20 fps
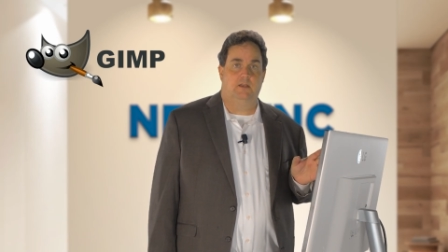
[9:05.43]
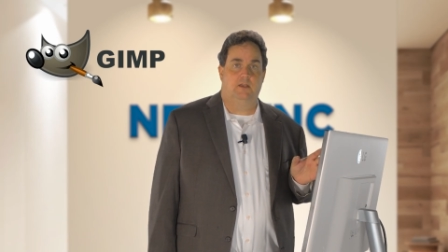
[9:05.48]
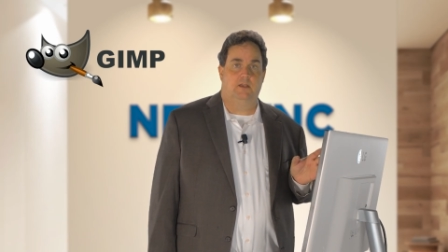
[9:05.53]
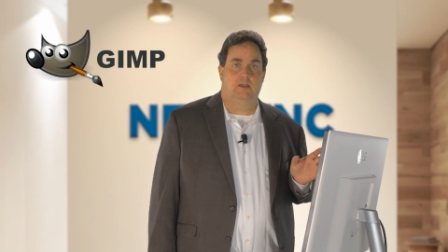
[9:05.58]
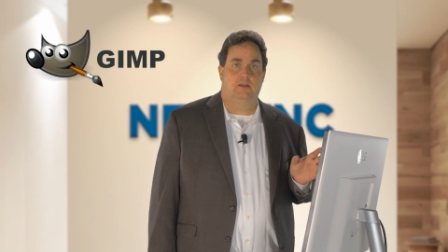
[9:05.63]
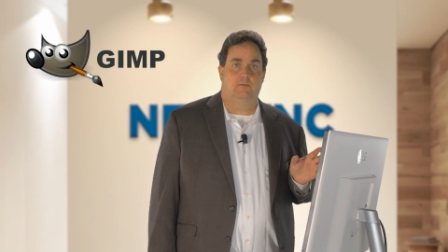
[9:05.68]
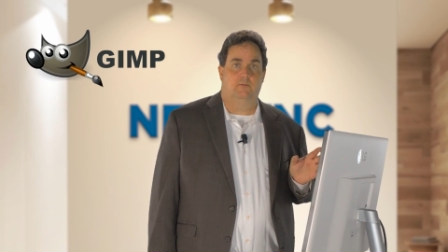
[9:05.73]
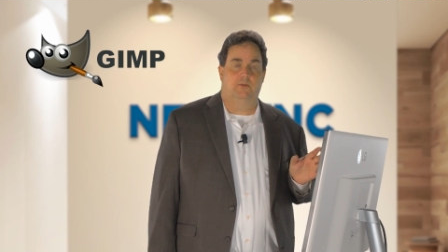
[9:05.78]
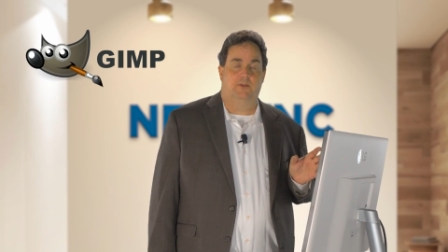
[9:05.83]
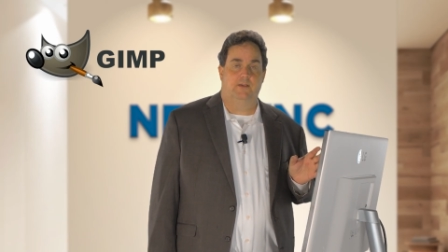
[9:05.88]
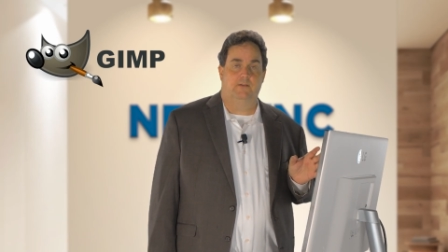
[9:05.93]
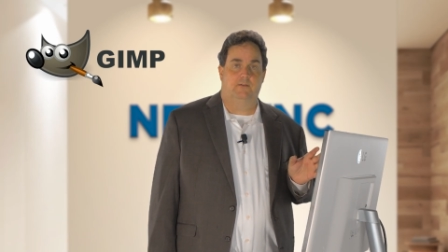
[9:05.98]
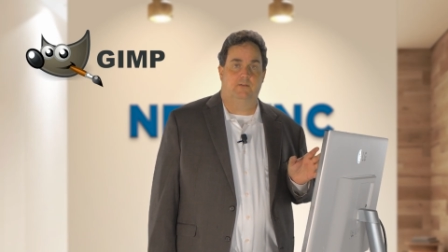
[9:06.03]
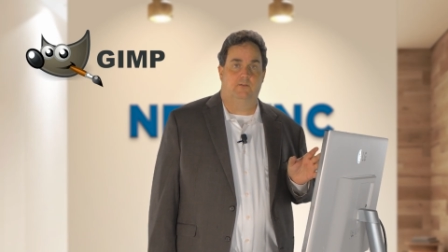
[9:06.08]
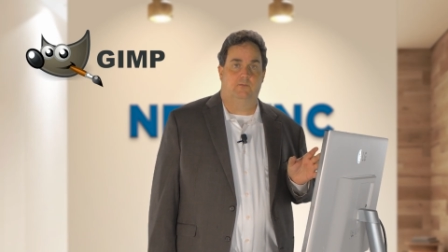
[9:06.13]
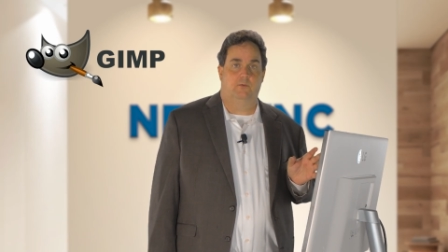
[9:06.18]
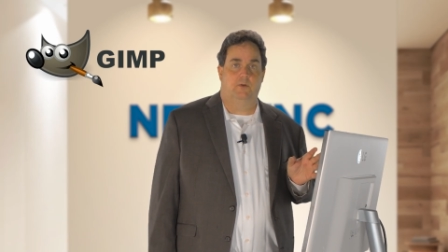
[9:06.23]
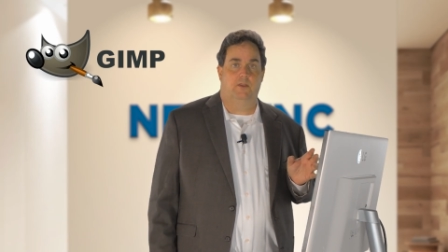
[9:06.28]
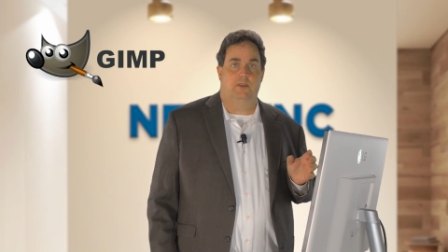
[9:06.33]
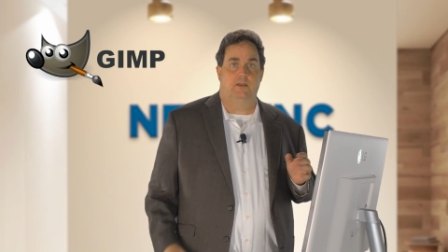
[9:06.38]
in
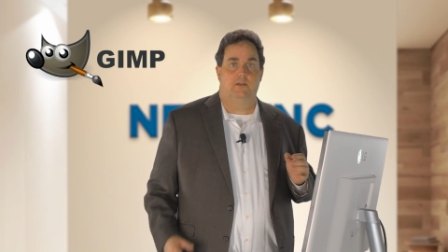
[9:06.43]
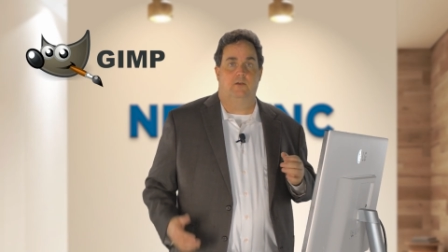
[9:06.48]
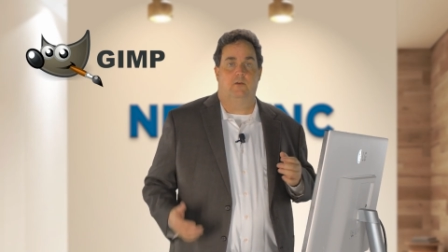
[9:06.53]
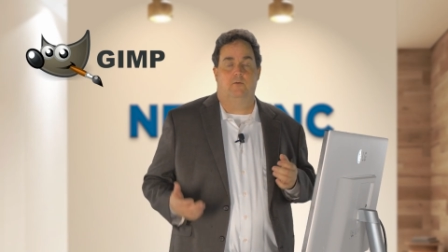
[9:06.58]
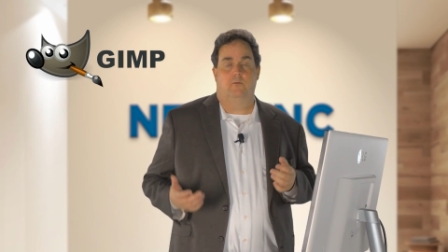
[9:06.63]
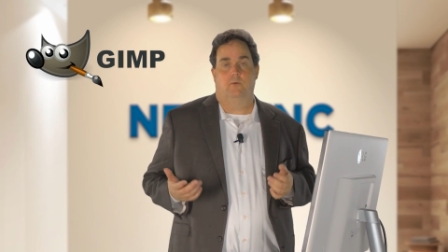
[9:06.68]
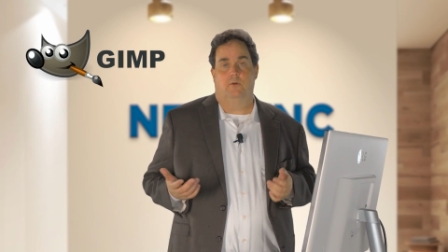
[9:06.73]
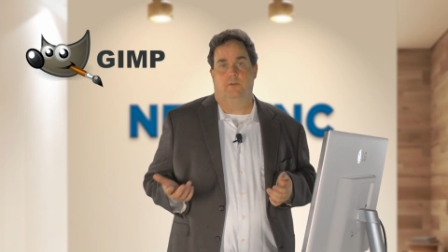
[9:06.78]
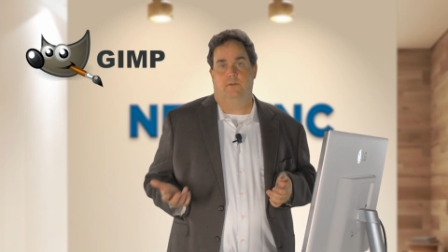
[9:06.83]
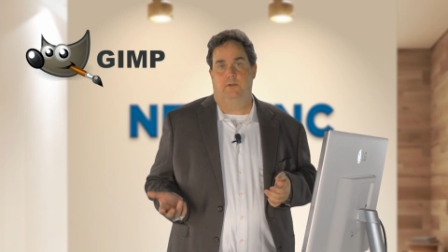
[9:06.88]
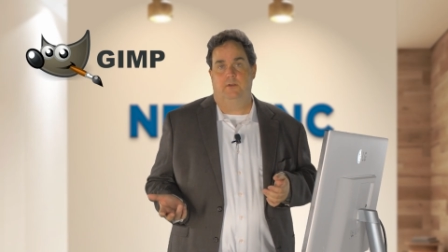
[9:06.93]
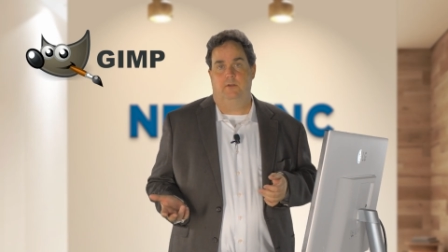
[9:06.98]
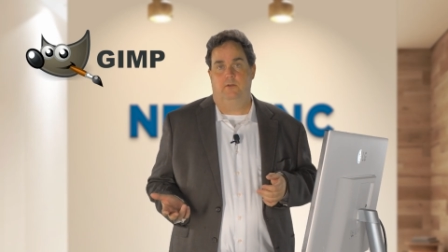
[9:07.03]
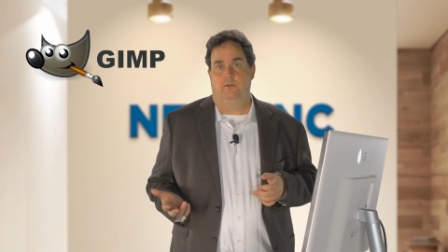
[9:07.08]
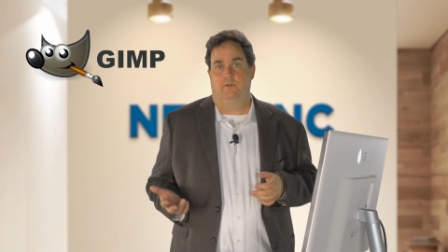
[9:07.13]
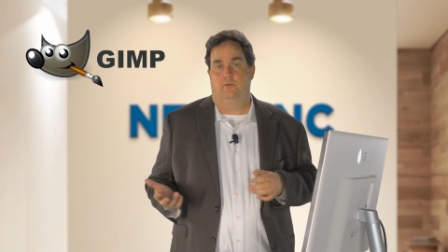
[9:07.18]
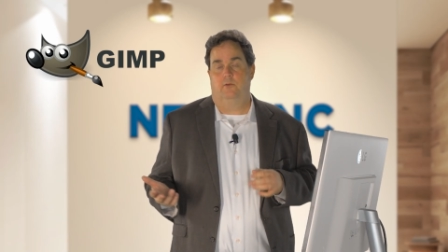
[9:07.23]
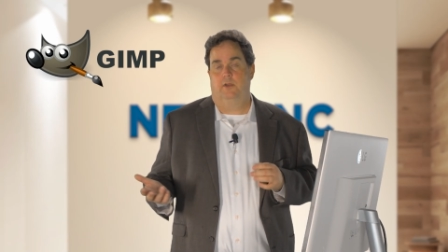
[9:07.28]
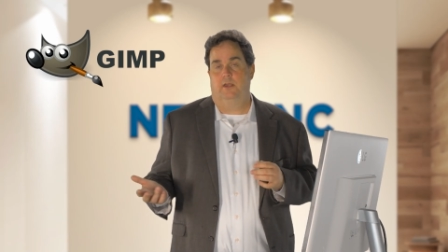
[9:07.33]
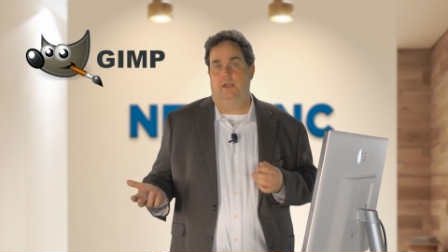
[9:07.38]
places where they don't want to
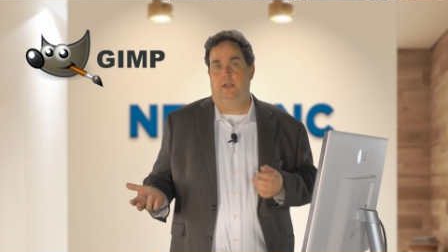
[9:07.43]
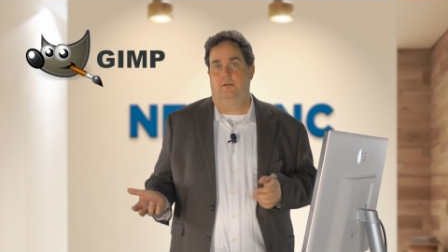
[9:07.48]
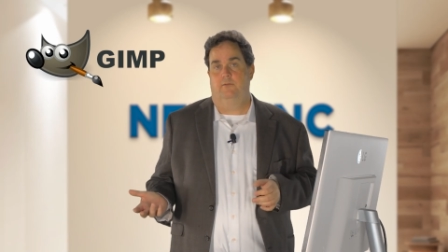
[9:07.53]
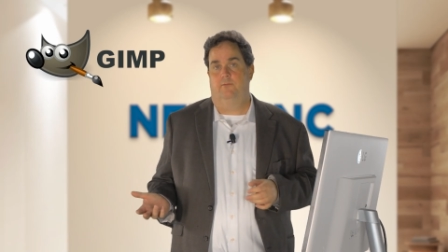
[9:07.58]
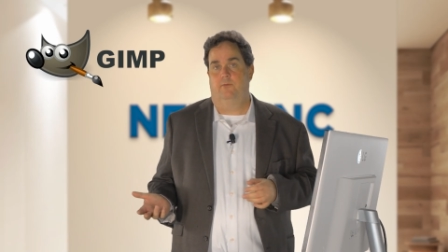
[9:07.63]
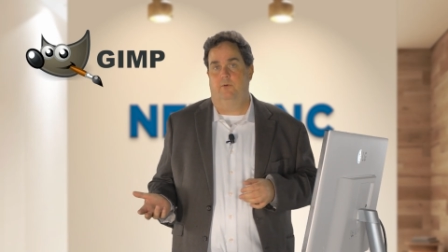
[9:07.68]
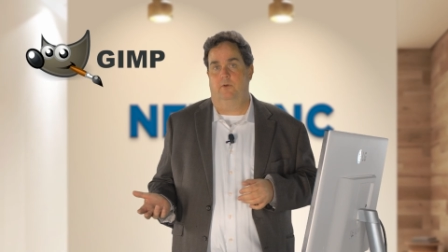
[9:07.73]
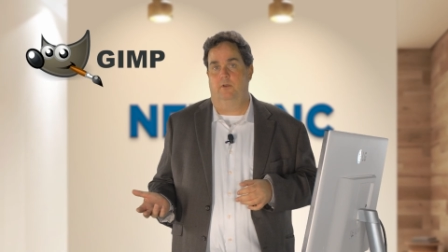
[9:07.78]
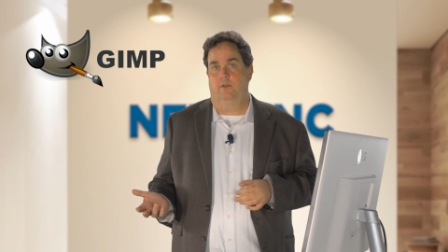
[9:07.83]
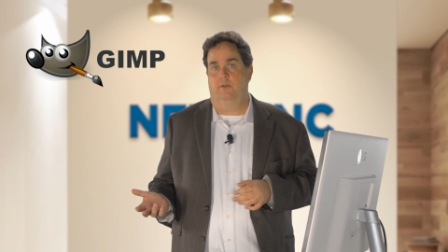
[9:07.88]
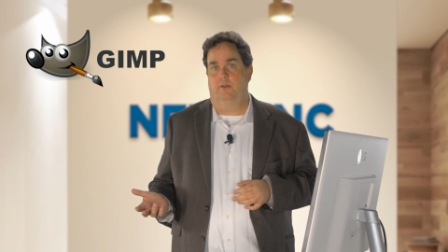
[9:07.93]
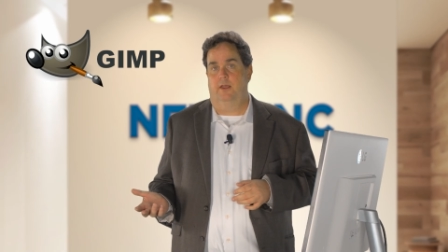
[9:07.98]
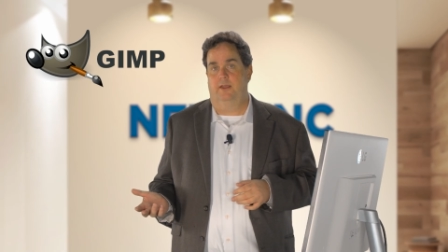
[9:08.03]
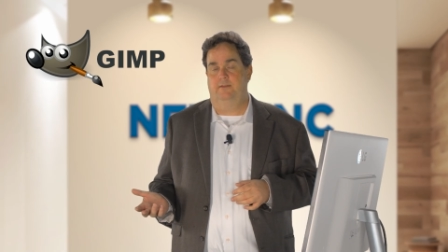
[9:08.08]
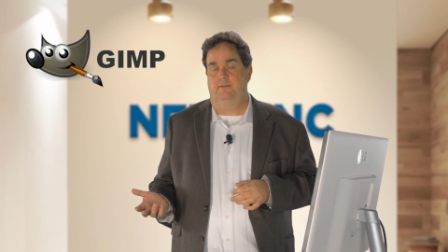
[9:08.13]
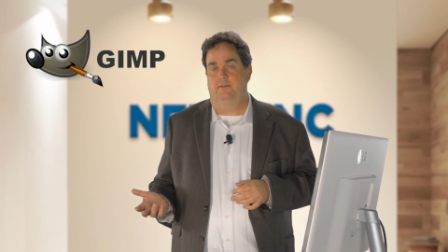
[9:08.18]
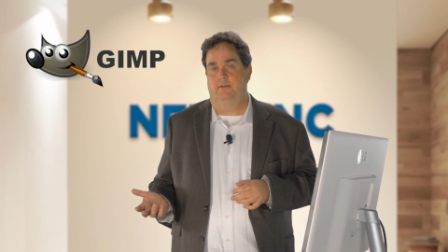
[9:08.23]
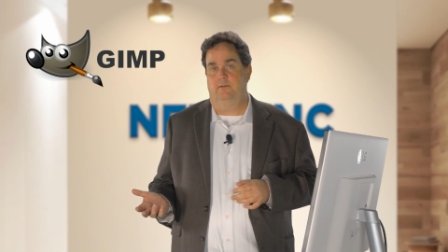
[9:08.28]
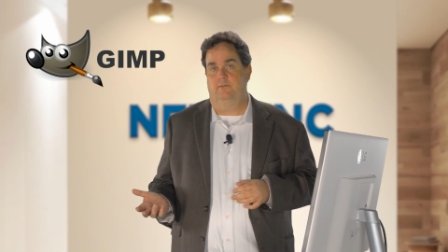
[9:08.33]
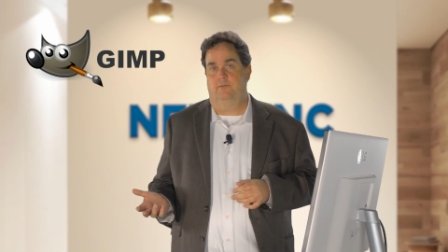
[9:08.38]
use or can't afford the
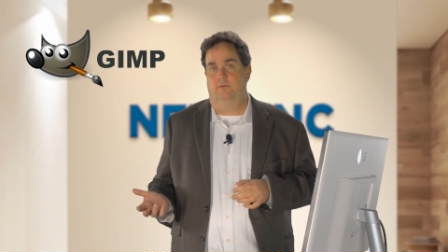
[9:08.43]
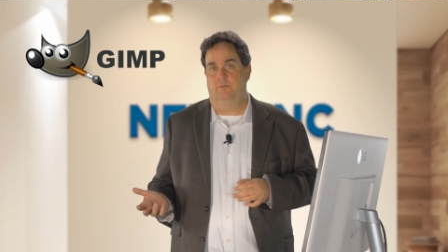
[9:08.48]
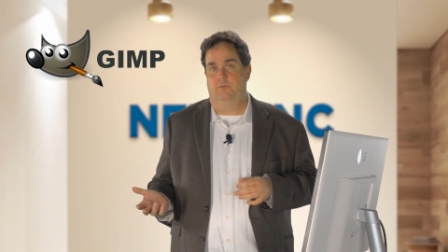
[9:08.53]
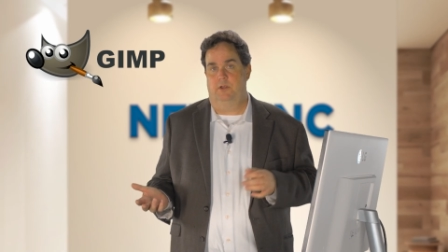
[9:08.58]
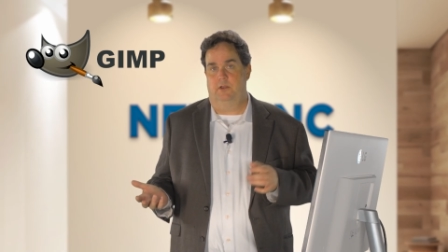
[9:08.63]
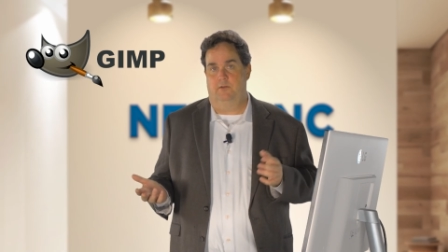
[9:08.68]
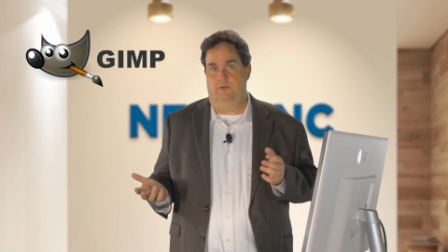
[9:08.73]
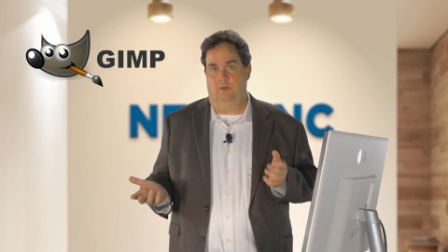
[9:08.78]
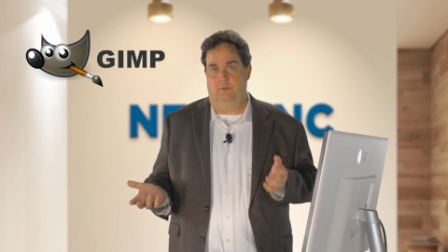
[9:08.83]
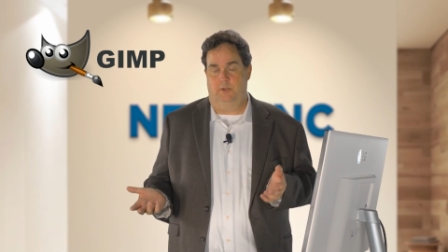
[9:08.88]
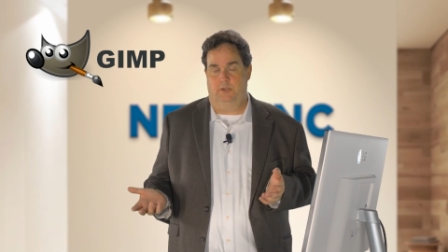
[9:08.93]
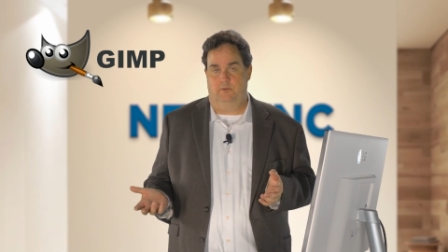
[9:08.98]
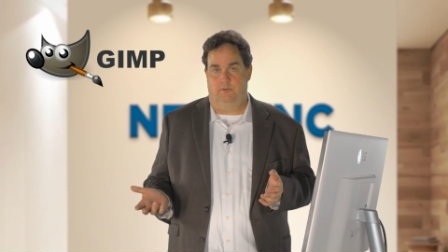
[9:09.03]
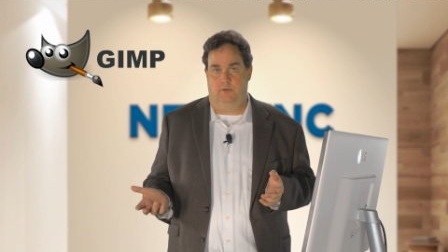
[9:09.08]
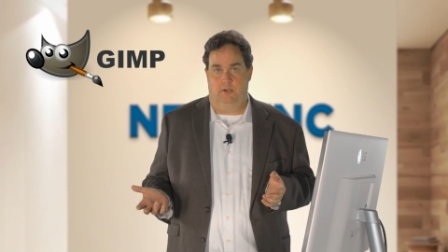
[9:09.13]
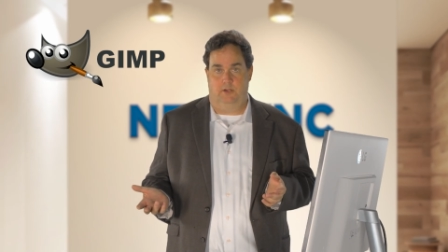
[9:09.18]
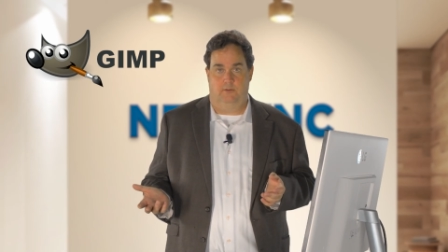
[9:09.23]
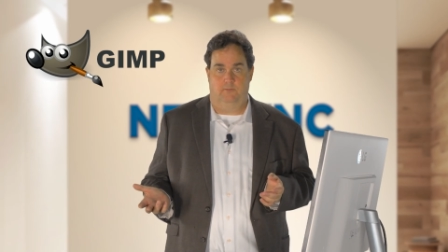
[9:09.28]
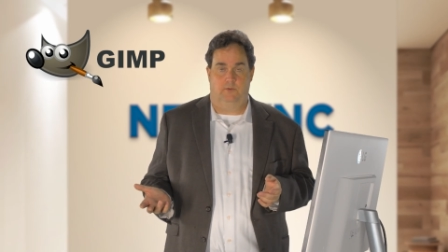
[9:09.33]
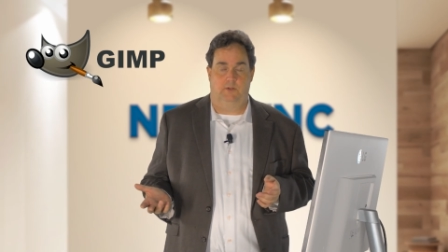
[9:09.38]
licensing from the Adobe
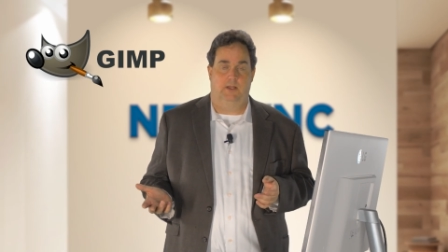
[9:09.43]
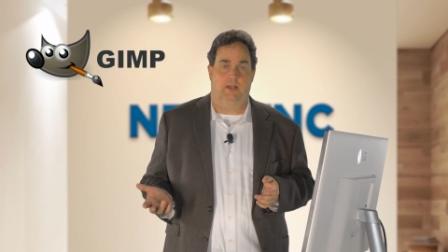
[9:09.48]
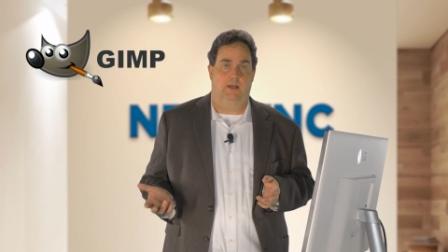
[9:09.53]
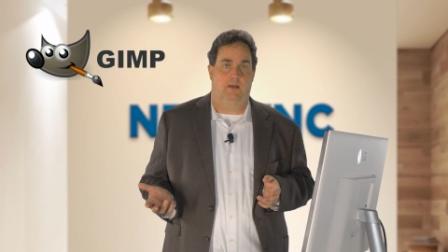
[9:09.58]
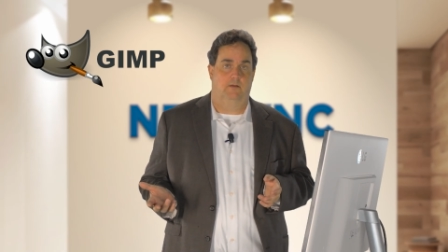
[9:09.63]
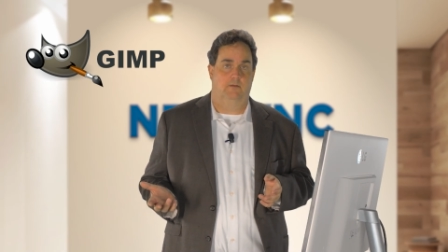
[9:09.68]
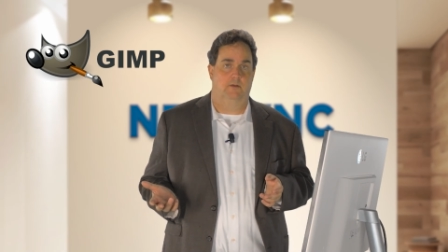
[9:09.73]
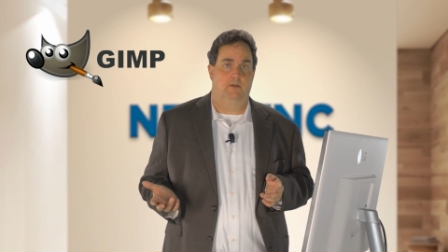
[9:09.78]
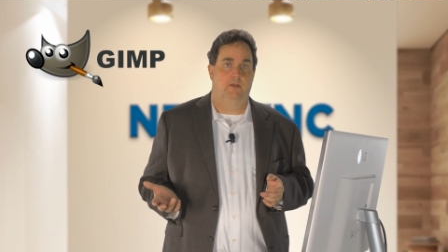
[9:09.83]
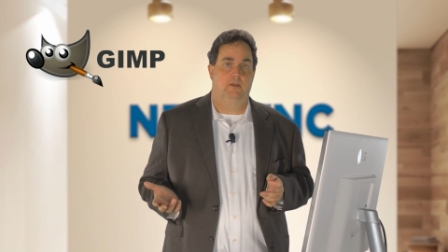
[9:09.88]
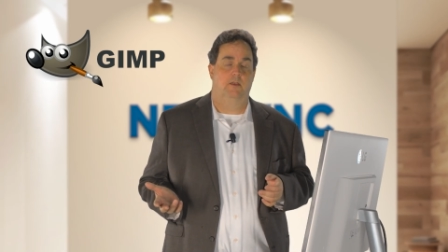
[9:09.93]
Creative Cloud.